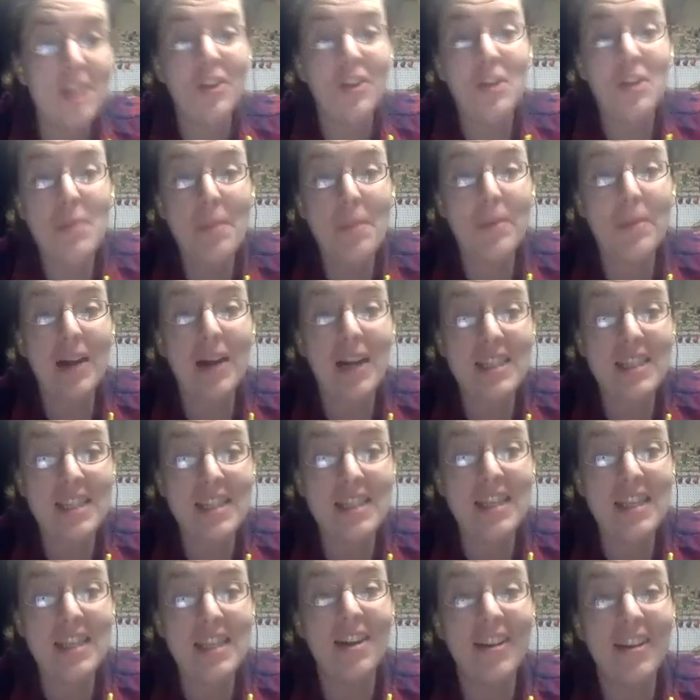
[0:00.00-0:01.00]
only been
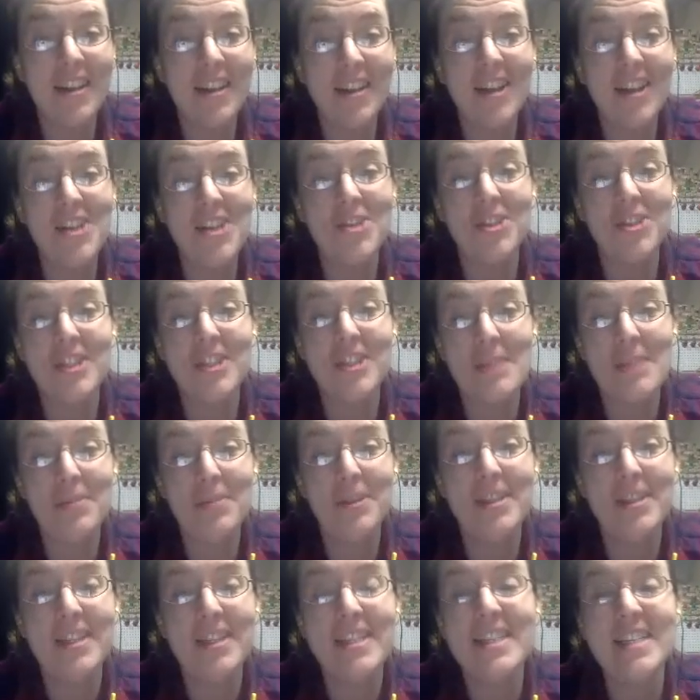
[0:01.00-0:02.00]
processing archaeological
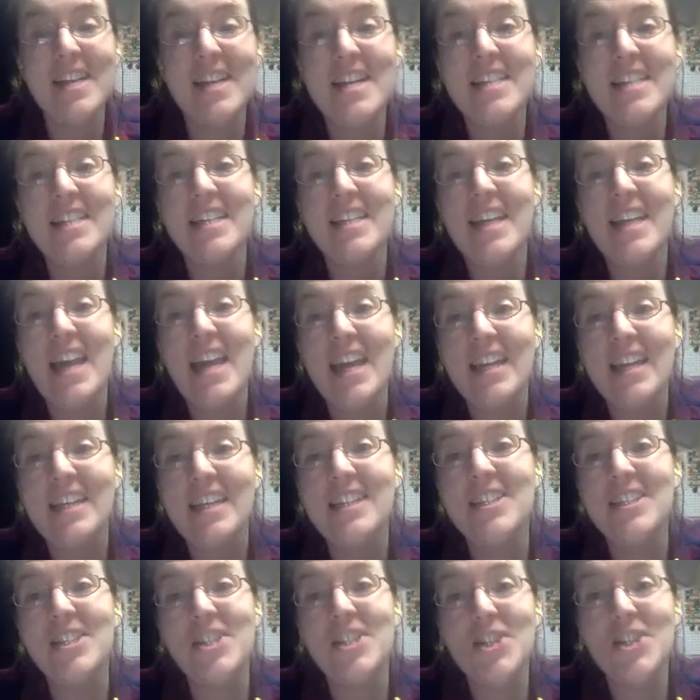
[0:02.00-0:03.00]
samples since
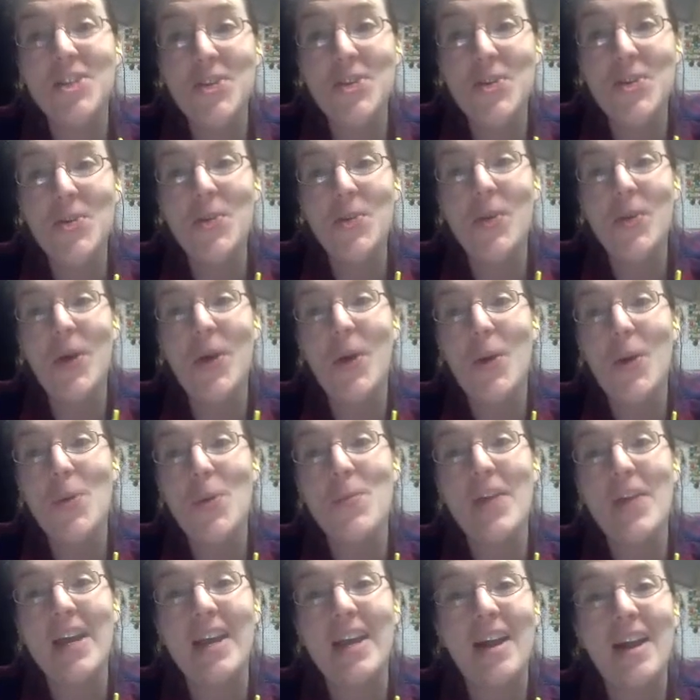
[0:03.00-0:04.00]
1982.
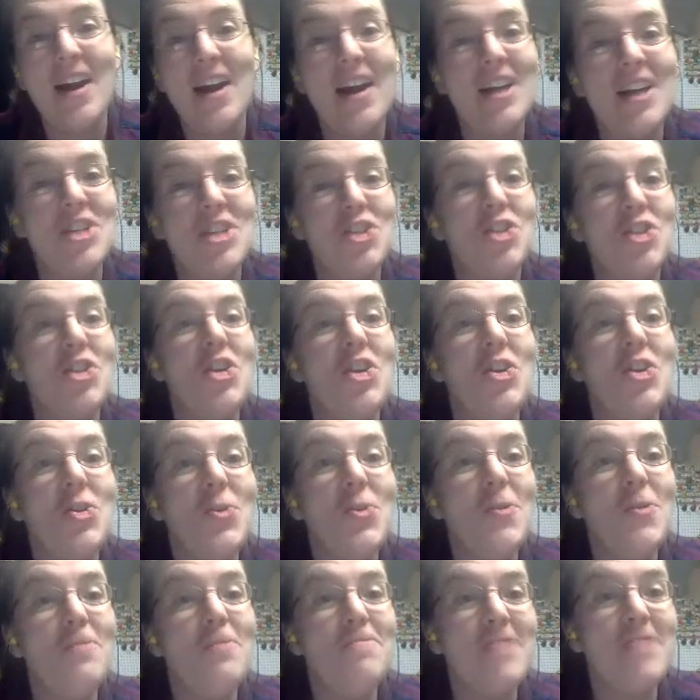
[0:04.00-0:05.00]
Oh my gosh,
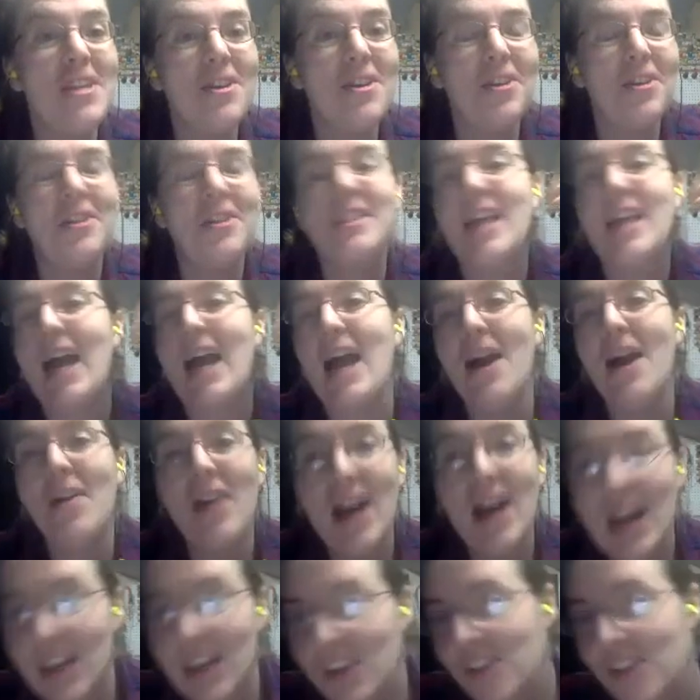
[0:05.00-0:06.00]
new field. How
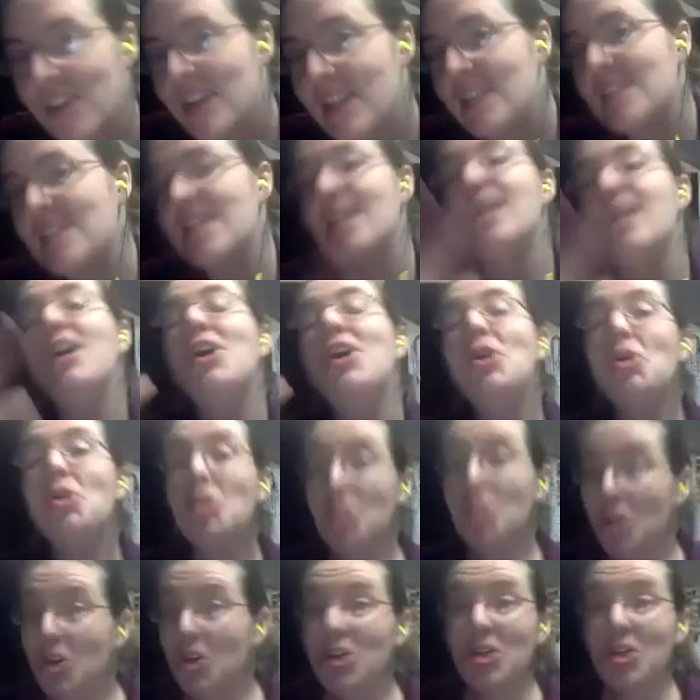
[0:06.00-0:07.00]
accurate is it?
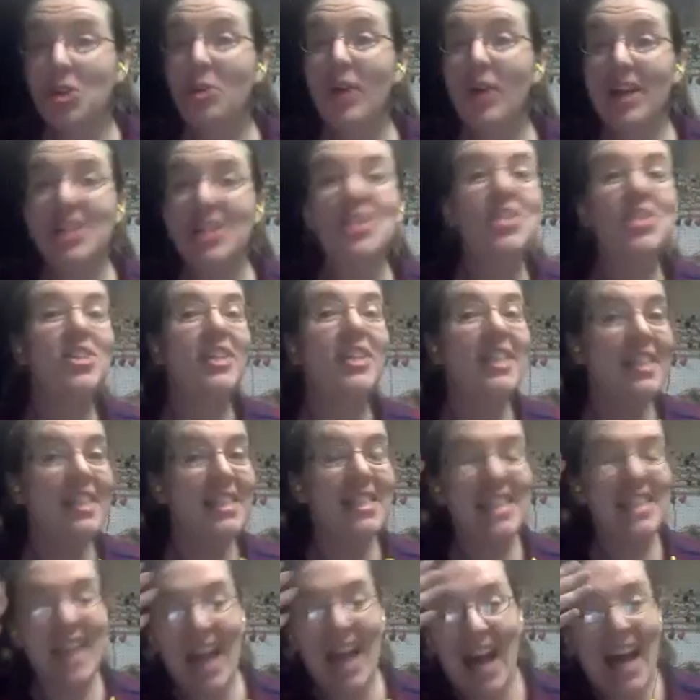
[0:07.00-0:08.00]
Good
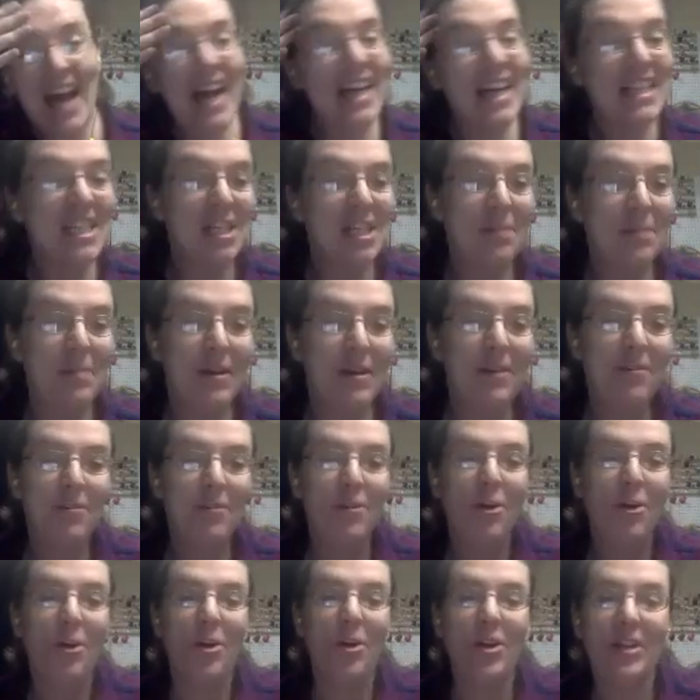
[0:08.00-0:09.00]
questions to ask, but
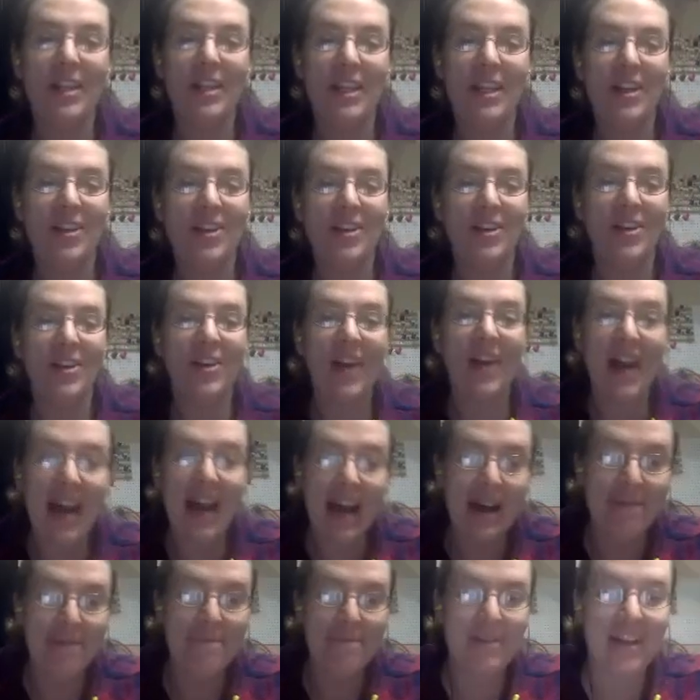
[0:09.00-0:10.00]
holy
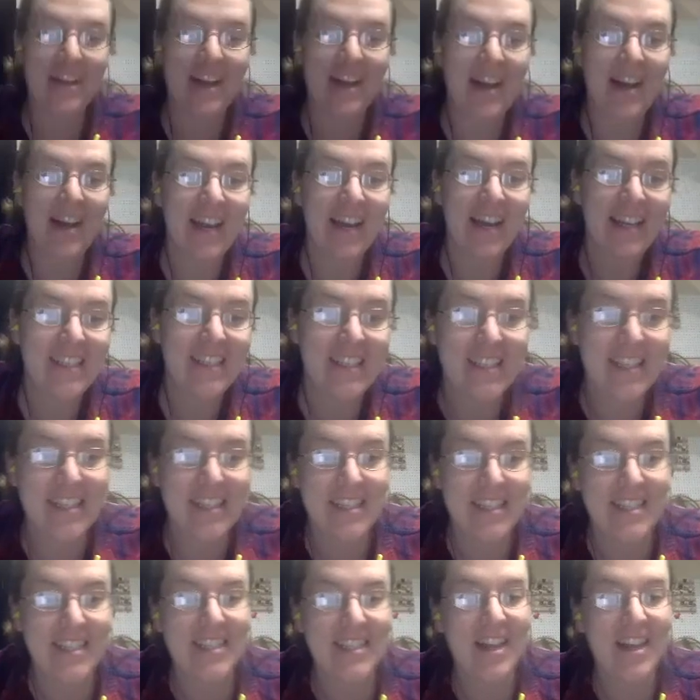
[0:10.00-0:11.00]
crap, guys, this
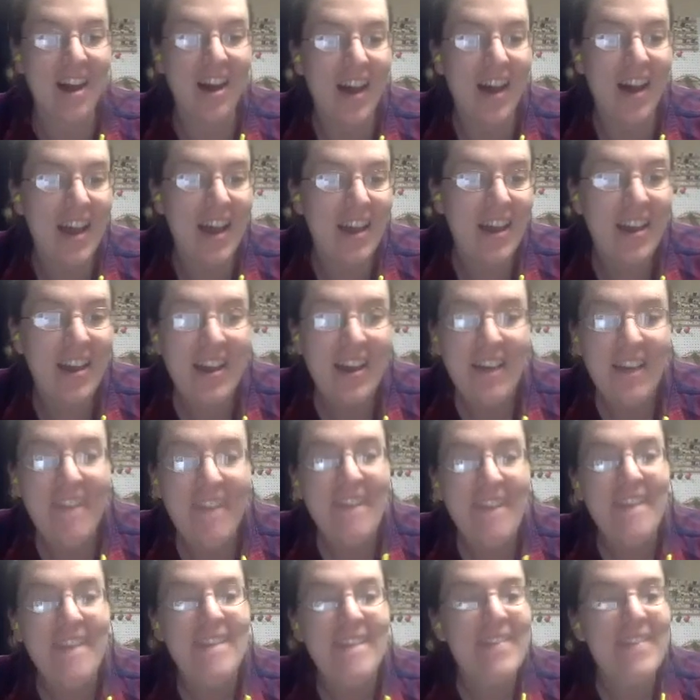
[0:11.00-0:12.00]
is not
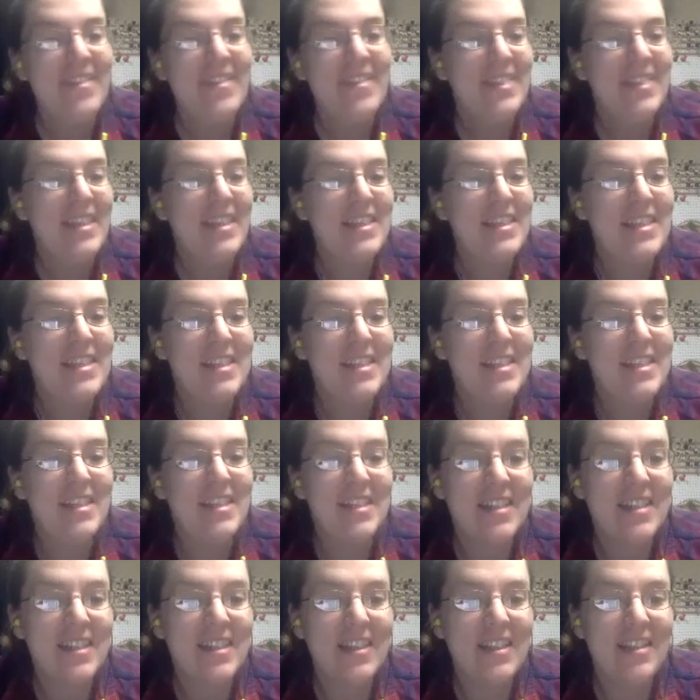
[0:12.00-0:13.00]
this
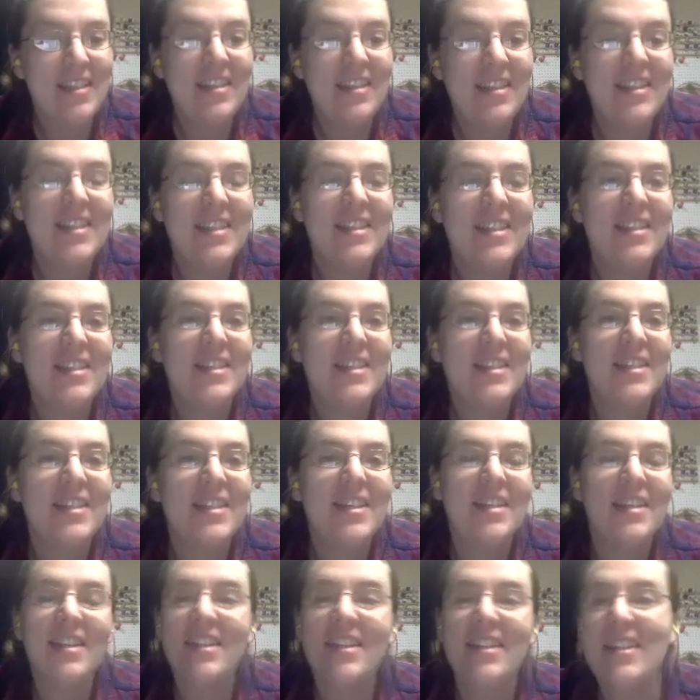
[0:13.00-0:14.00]
is
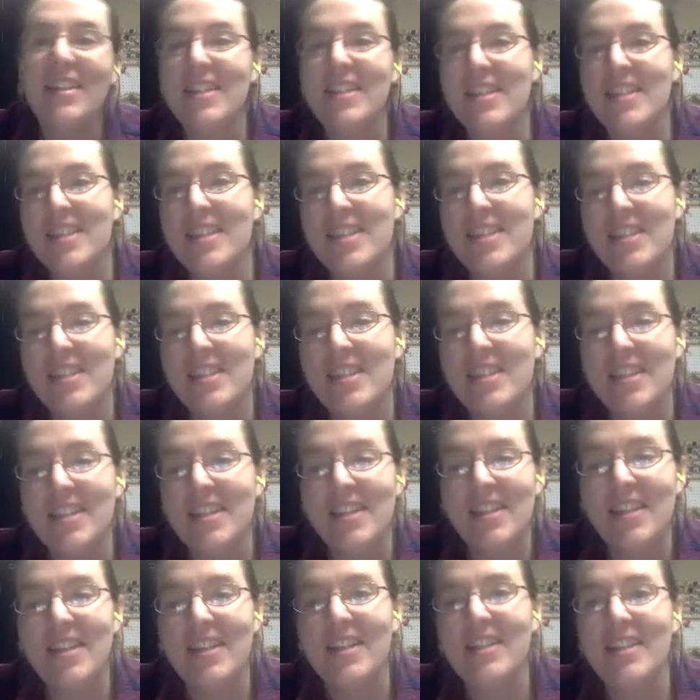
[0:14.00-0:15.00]
this is
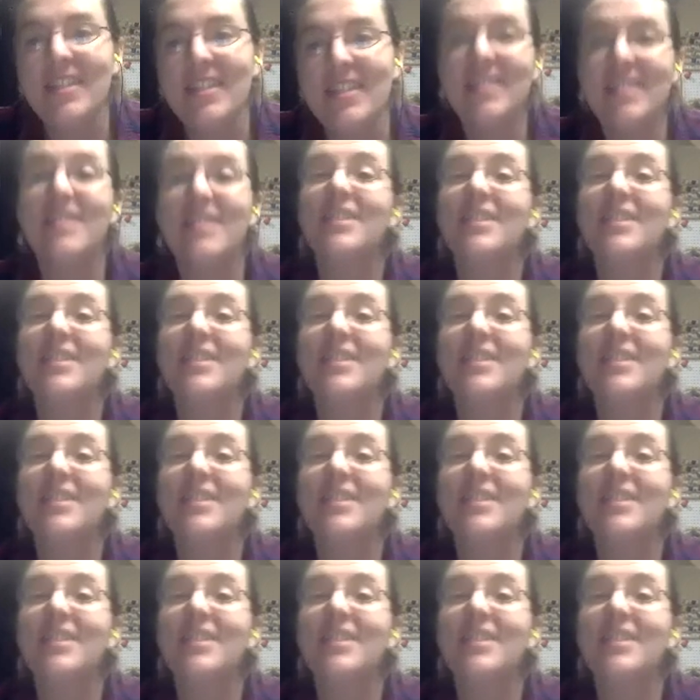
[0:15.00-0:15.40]
this is